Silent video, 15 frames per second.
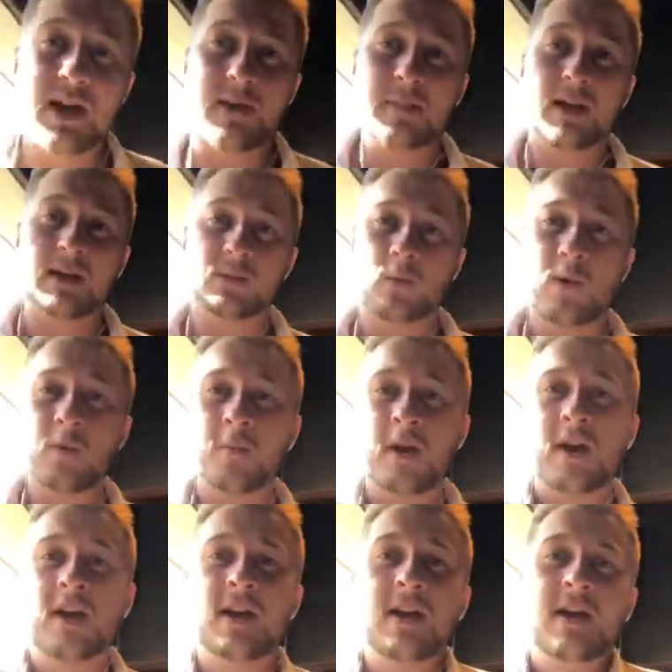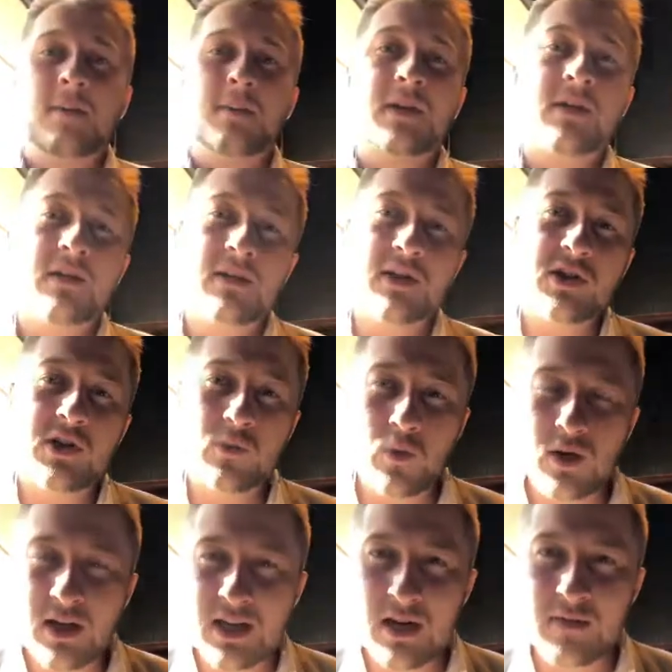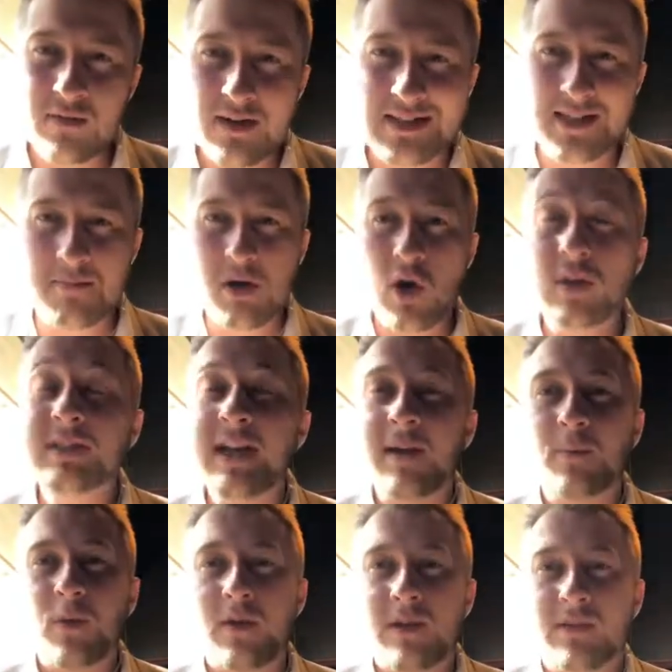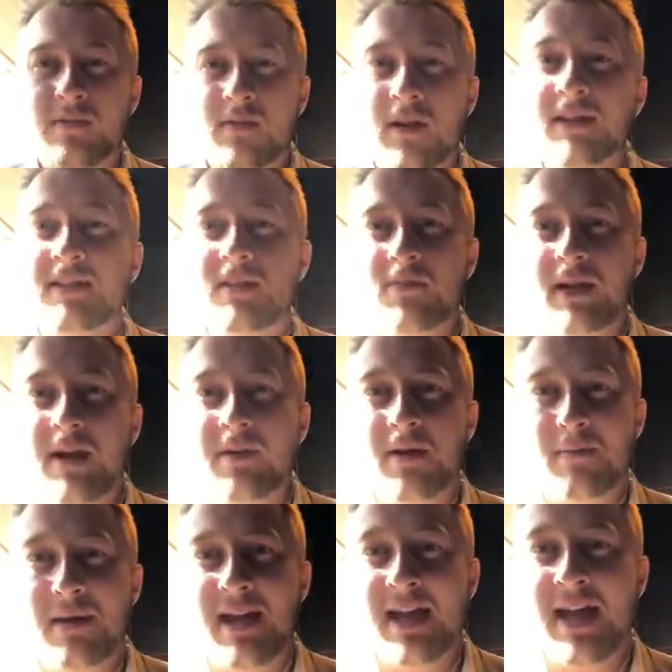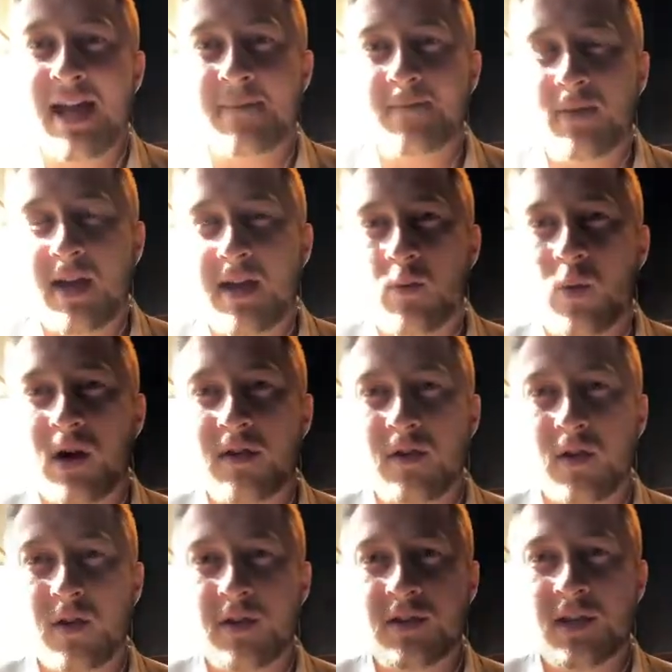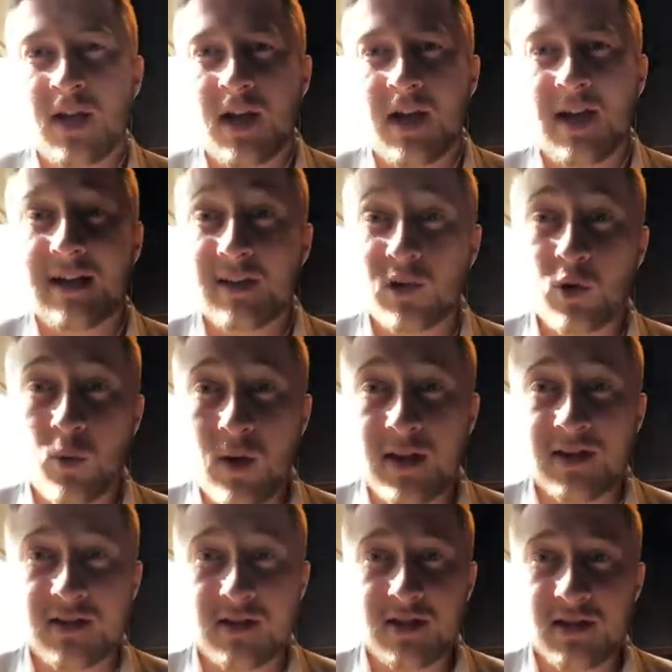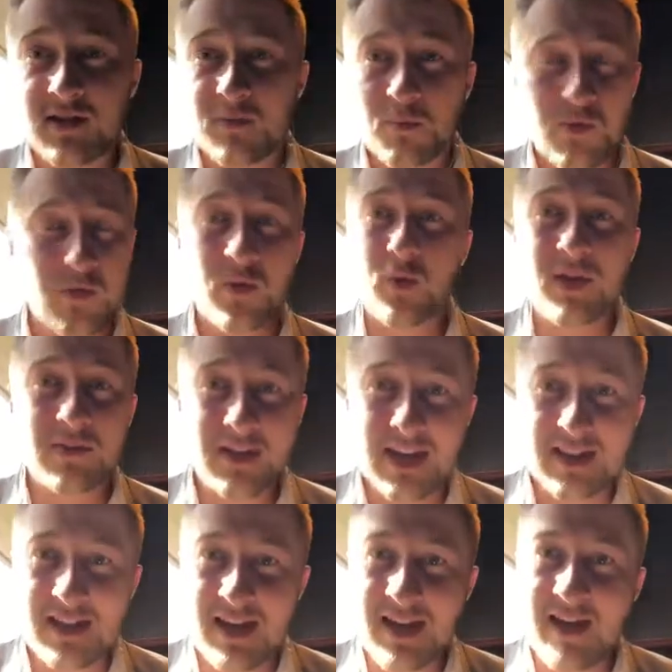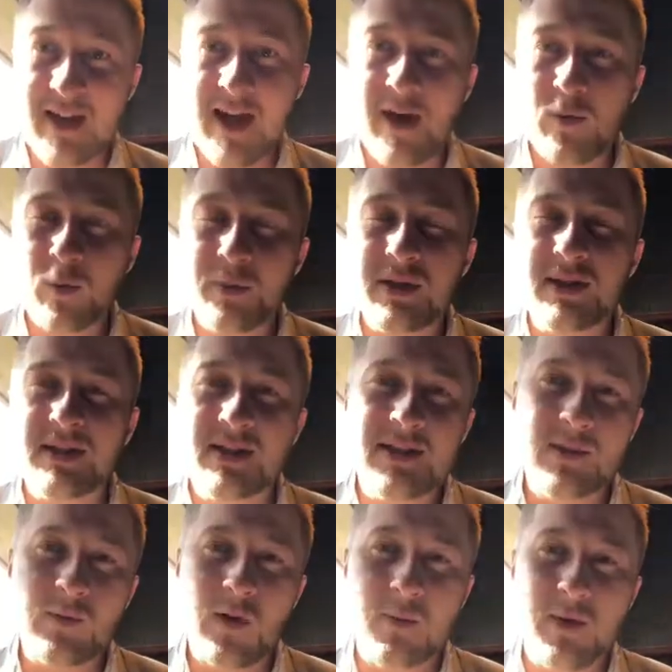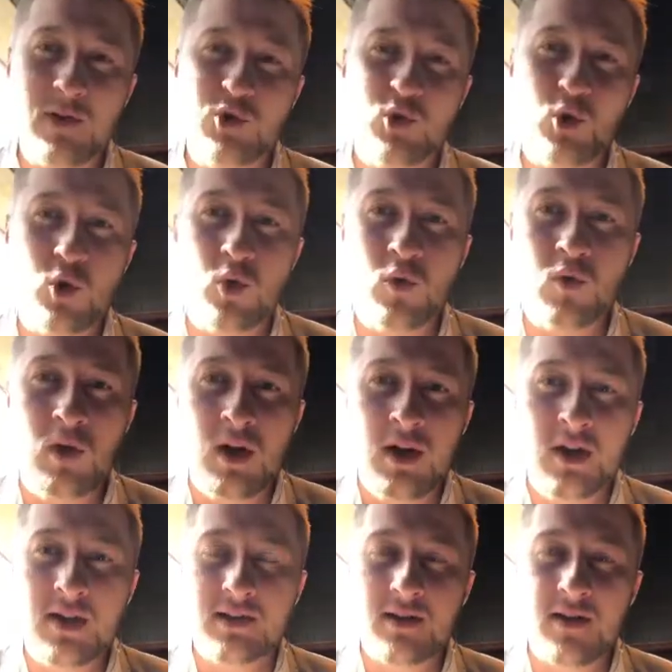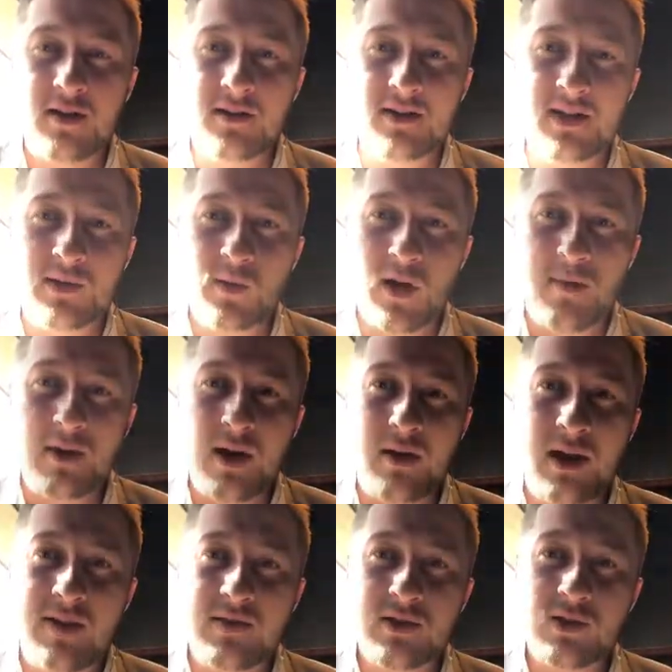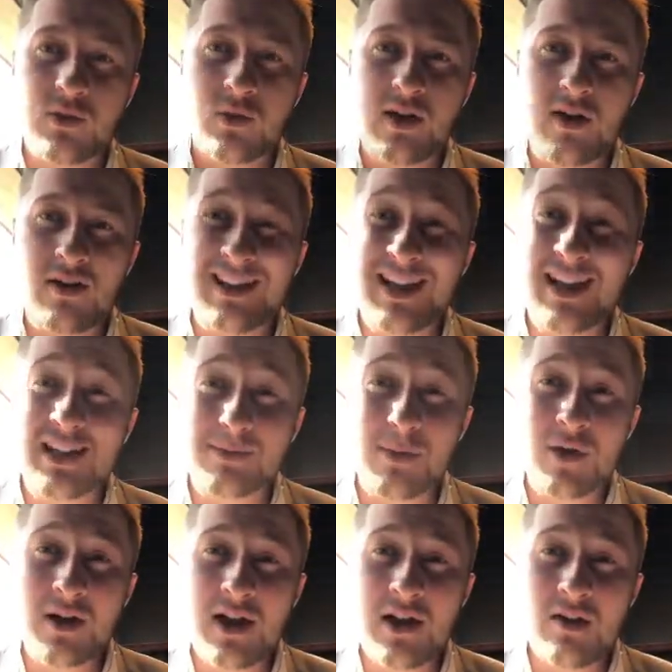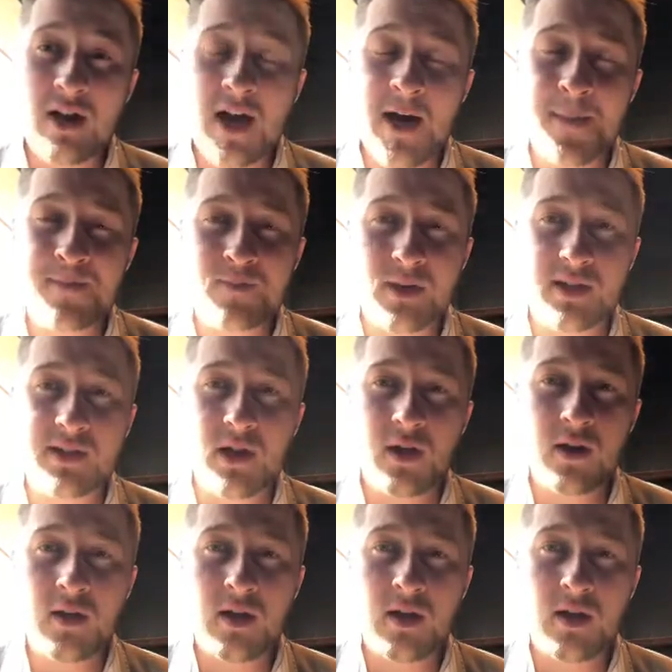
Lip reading: as well. But in addition, we'll identify some contact points for us to be able to meet at. And one of those initial ones, just before we even get there, will be the CSYMA stall. So CSYMA will have a stall there in the expo area. So